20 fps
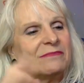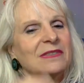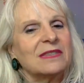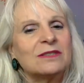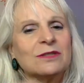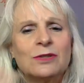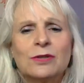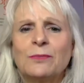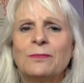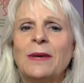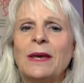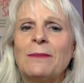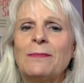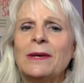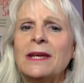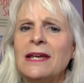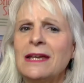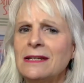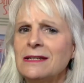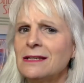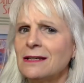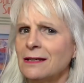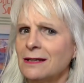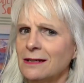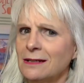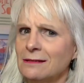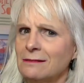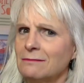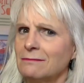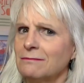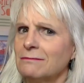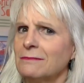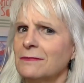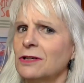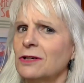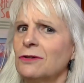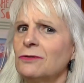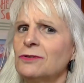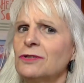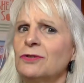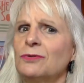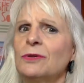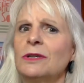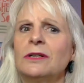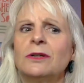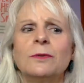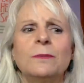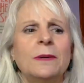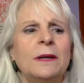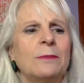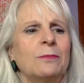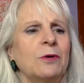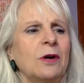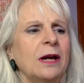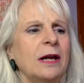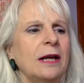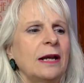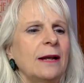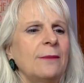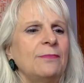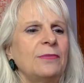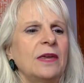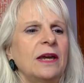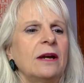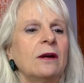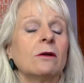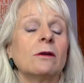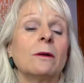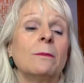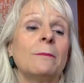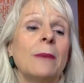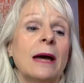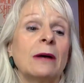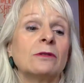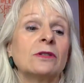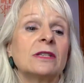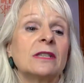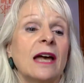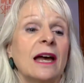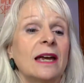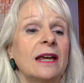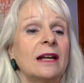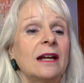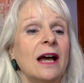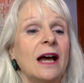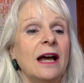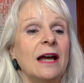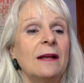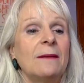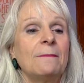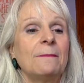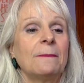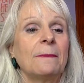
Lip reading: So maybe he did go do a little bit of praying up there on Mount Sinai.